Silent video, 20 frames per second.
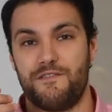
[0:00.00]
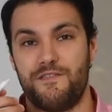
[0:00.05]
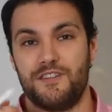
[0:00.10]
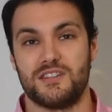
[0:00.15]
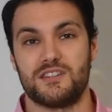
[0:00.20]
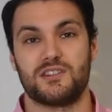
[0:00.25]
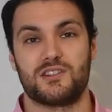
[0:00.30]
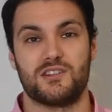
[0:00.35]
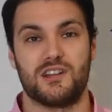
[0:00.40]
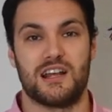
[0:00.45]

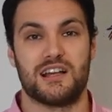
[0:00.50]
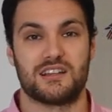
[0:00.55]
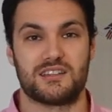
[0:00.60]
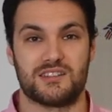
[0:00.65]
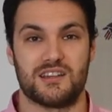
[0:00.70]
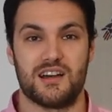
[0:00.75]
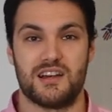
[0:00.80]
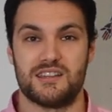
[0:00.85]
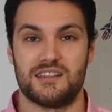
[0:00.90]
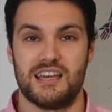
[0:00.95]
physical
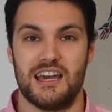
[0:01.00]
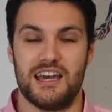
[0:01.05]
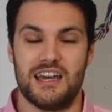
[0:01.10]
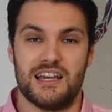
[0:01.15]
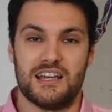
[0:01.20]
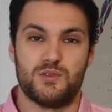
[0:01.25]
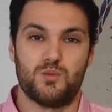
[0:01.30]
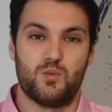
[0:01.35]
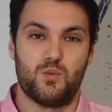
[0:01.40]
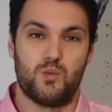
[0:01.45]
exercise
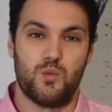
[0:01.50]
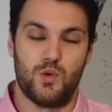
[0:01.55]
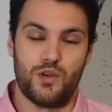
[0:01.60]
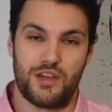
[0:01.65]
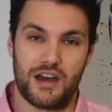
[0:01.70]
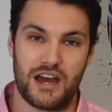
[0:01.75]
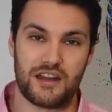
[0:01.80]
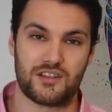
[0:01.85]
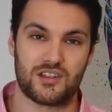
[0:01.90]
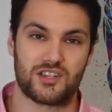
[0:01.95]
is
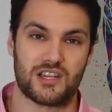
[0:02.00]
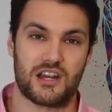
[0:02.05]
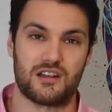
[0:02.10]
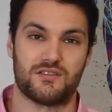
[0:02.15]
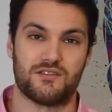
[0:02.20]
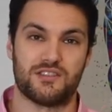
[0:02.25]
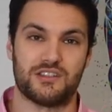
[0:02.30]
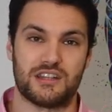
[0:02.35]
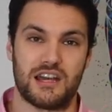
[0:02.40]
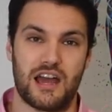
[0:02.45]
without a
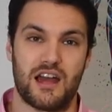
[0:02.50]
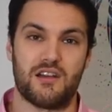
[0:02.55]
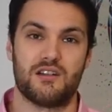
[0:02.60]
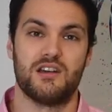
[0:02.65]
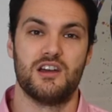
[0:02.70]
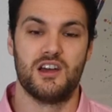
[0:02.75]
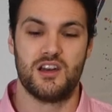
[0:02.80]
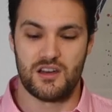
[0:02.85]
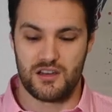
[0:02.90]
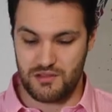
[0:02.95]
shadow of a
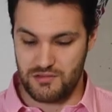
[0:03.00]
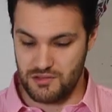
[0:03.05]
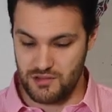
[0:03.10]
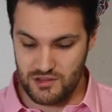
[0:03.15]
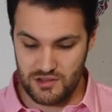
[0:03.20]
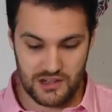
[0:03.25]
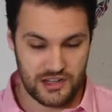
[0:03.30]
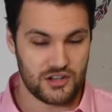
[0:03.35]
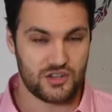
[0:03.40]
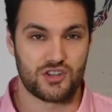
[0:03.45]
doubt
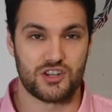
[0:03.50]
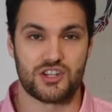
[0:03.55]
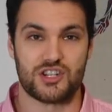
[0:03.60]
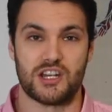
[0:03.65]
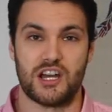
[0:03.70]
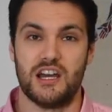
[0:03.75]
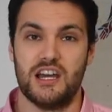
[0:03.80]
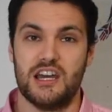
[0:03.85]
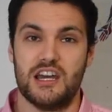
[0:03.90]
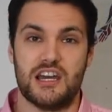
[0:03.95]
through the
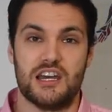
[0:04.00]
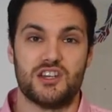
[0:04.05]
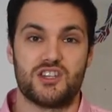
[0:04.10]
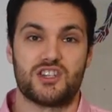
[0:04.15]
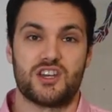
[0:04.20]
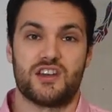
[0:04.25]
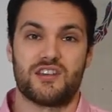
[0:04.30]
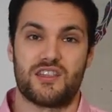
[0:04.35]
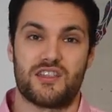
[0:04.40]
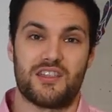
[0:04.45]
literature is
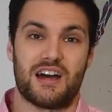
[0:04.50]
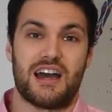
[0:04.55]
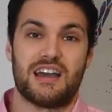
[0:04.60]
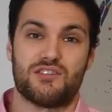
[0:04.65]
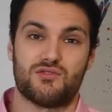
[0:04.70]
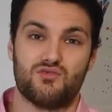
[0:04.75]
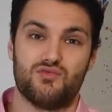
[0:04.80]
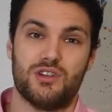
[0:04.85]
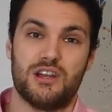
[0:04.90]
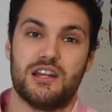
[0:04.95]
showing that
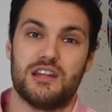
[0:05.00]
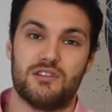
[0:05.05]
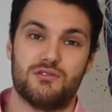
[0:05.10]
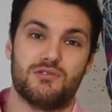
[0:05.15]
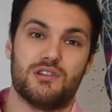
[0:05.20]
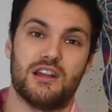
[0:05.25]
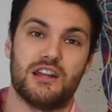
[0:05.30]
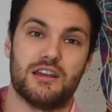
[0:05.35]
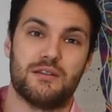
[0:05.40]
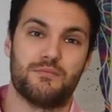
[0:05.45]
that is really,
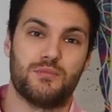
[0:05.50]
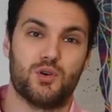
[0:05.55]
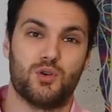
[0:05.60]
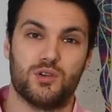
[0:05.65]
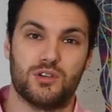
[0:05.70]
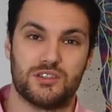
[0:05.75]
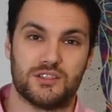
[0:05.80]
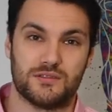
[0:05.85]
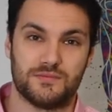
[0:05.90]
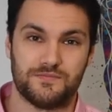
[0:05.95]
really
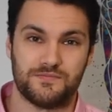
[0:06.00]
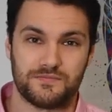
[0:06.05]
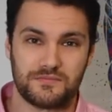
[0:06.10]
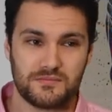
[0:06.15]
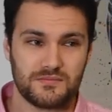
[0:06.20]
important.